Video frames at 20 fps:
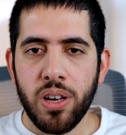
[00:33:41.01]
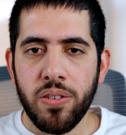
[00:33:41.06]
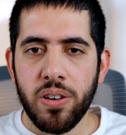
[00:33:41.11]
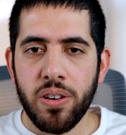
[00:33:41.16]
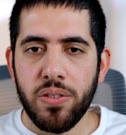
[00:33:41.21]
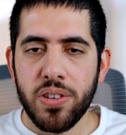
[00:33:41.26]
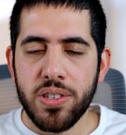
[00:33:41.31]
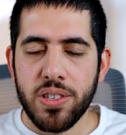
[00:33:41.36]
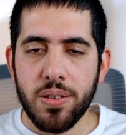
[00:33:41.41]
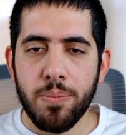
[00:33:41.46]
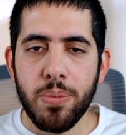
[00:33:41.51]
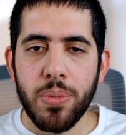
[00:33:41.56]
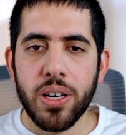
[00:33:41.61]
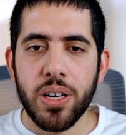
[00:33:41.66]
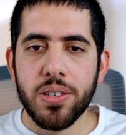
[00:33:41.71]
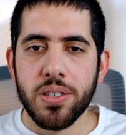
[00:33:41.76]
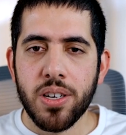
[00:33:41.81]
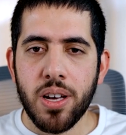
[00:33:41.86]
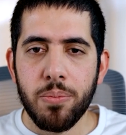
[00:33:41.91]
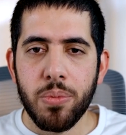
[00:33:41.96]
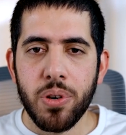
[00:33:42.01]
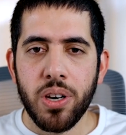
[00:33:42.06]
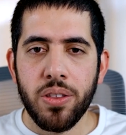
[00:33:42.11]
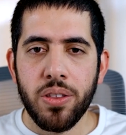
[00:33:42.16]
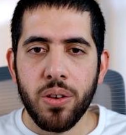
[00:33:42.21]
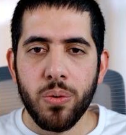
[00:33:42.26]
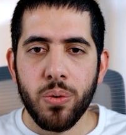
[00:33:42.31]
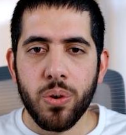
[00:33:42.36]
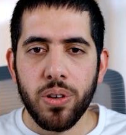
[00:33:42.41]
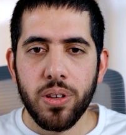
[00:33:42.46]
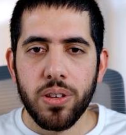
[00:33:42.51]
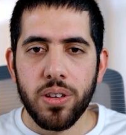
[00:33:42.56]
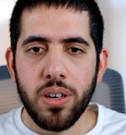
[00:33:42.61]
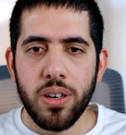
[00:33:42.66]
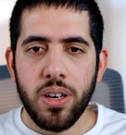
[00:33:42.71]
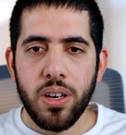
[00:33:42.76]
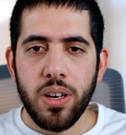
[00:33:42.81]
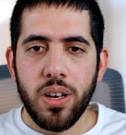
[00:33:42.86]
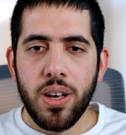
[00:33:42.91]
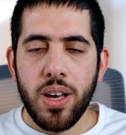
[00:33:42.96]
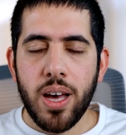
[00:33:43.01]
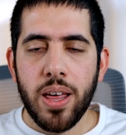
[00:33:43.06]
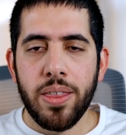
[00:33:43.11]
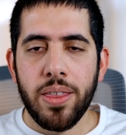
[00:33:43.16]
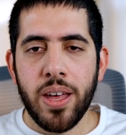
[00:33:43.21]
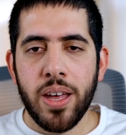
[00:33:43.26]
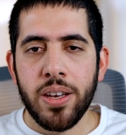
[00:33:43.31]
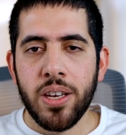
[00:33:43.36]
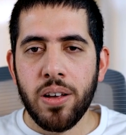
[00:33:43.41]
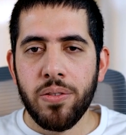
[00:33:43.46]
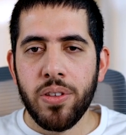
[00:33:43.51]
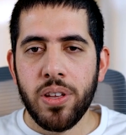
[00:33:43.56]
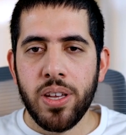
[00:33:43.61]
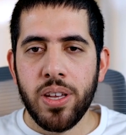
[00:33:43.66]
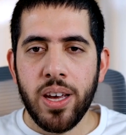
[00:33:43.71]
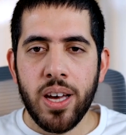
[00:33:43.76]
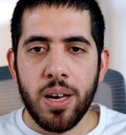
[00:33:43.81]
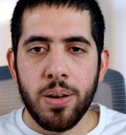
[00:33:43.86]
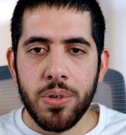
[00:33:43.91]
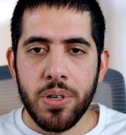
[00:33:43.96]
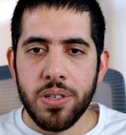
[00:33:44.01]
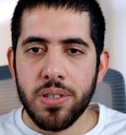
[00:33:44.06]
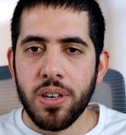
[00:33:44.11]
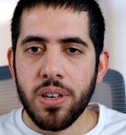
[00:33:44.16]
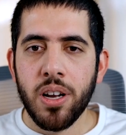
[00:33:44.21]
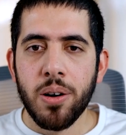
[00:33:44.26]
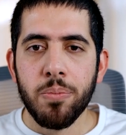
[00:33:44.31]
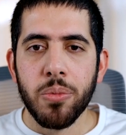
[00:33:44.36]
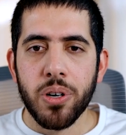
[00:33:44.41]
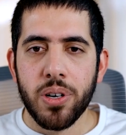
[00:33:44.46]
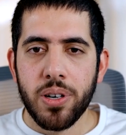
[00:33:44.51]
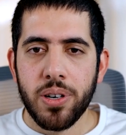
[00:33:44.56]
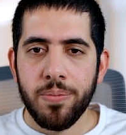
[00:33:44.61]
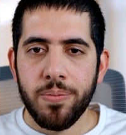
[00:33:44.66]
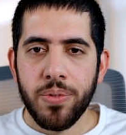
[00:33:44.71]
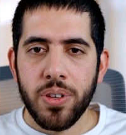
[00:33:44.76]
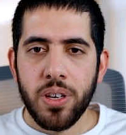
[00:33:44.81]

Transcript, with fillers: even if it's the biggest company in the world, at the end of the day, I'm just a number.